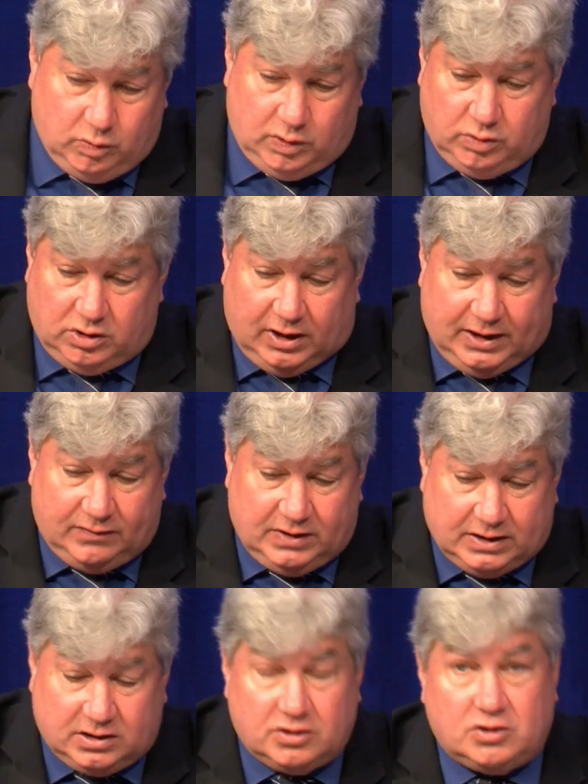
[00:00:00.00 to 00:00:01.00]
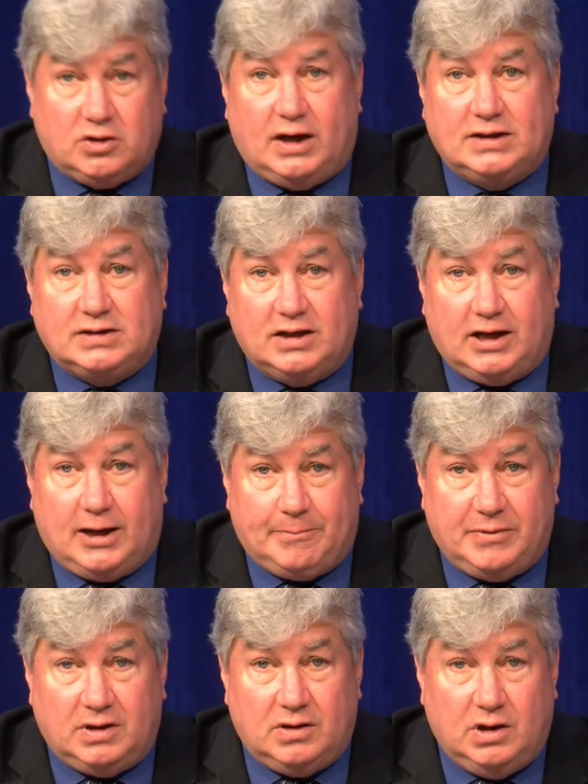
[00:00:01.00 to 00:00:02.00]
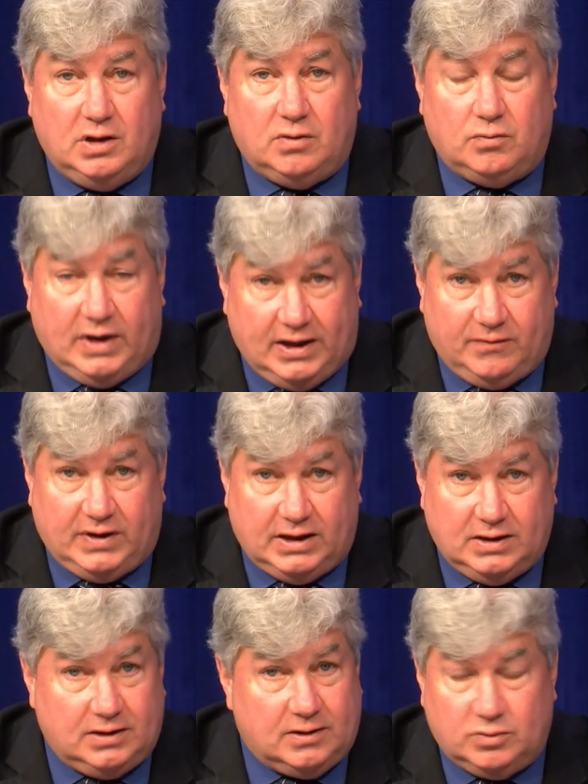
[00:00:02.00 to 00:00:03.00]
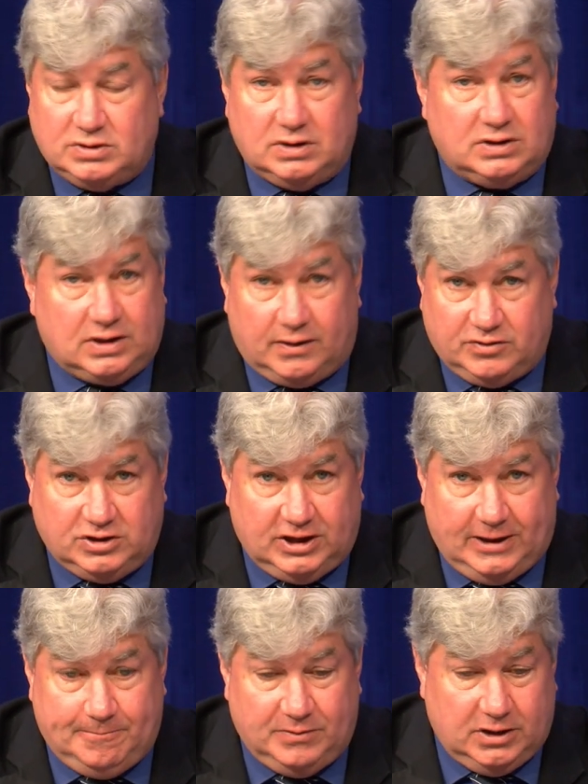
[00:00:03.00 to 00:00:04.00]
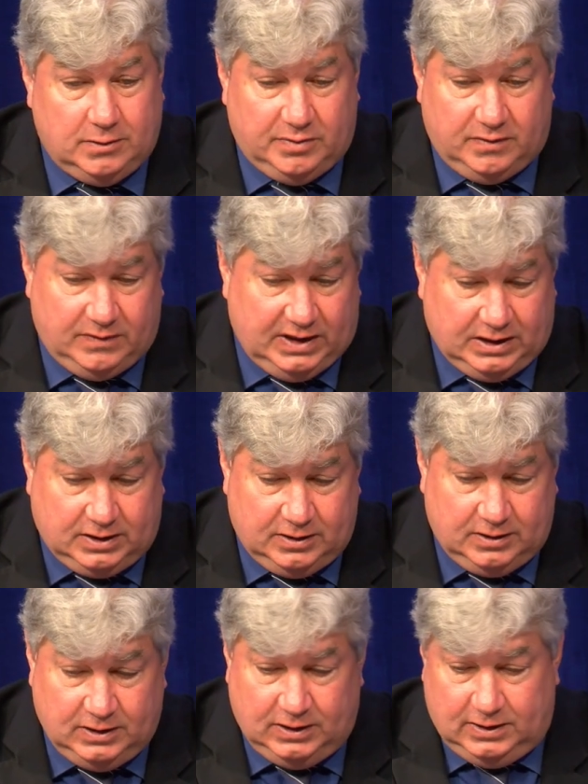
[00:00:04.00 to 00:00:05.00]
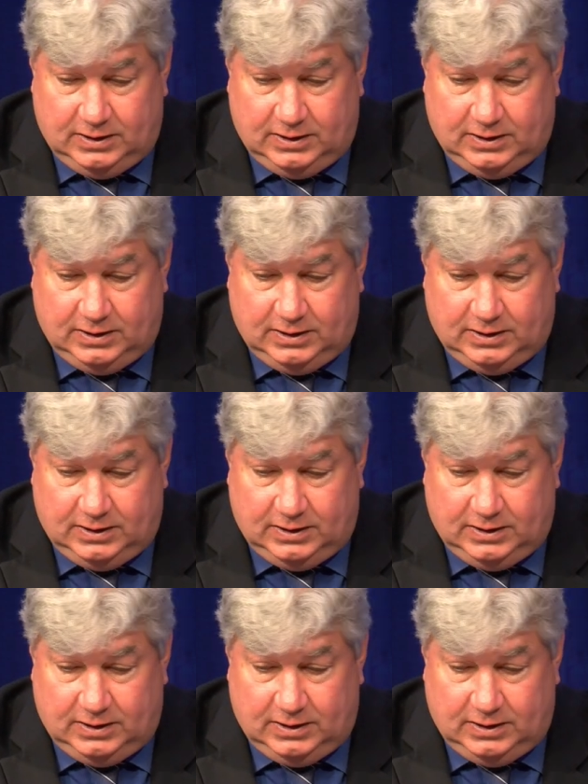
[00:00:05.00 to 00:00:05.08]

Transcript: We would not have got the Shaw Center up and renovated, and it was in tough shape. It had been vacant.